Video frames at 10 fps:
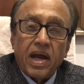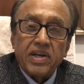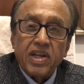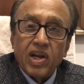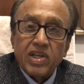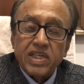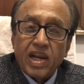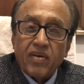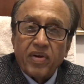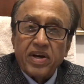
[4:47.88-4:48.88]

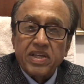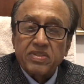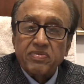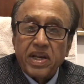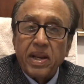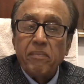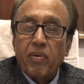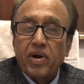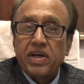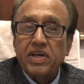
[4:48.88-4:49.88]
Ideological fight is very
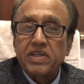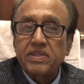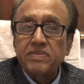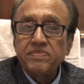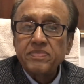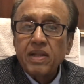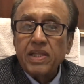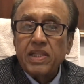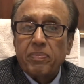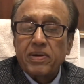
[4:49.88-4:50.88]
important
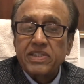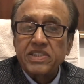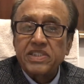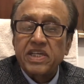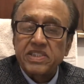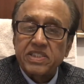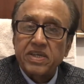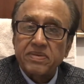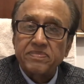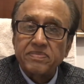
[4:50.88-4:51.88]
in the present
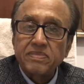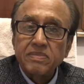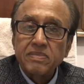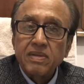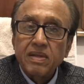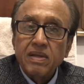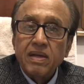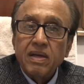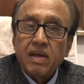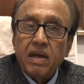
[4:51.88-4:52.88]
juncture.
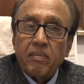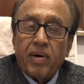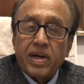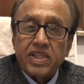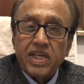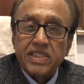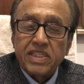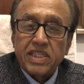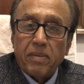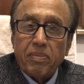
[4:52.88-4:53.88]
Bharatiya
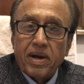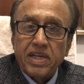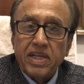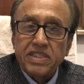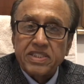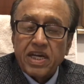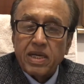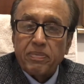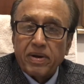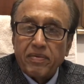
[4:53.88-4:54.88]
Janata Party,
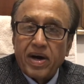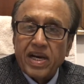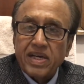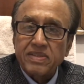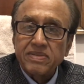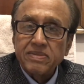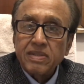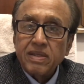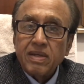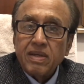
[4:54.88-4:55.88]
Sangh Parivar
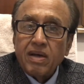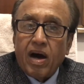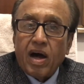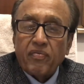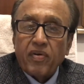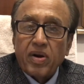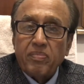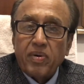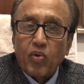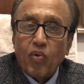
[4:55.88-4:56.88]
are for
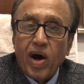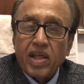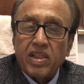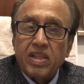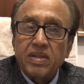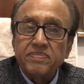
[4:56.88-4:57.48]
Manuvad,